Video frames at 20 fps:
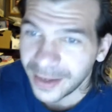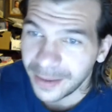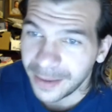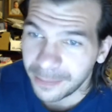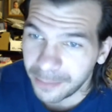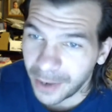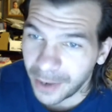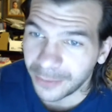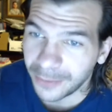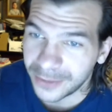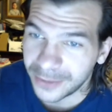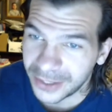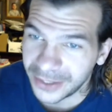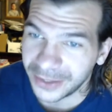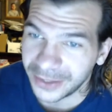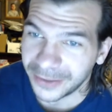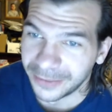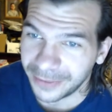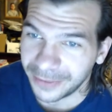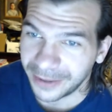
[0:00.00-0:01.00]
Both
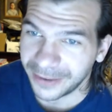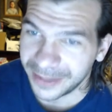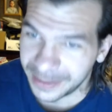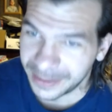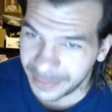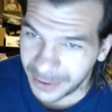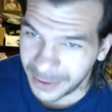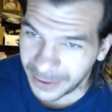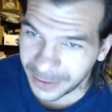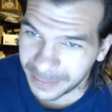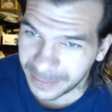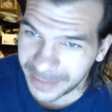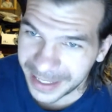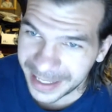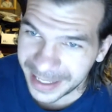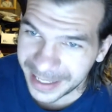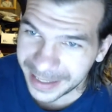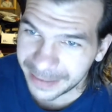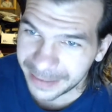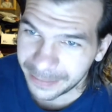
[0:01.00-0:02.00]
still very small to
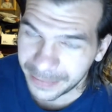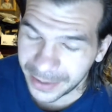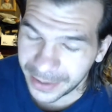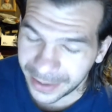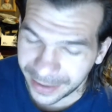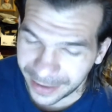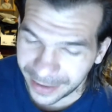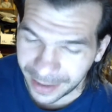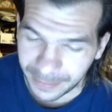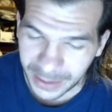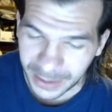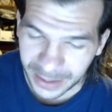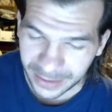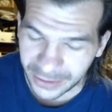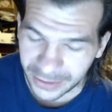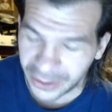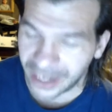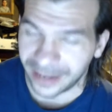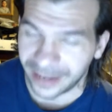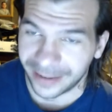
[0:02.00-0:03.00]
me, but I'm a
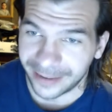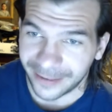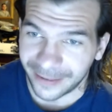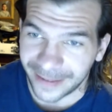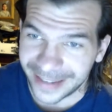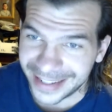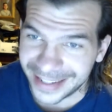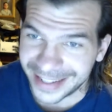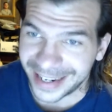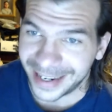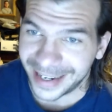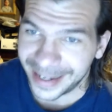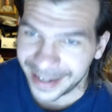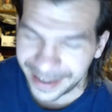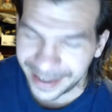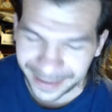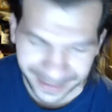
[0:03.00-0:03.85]
jolly green giant.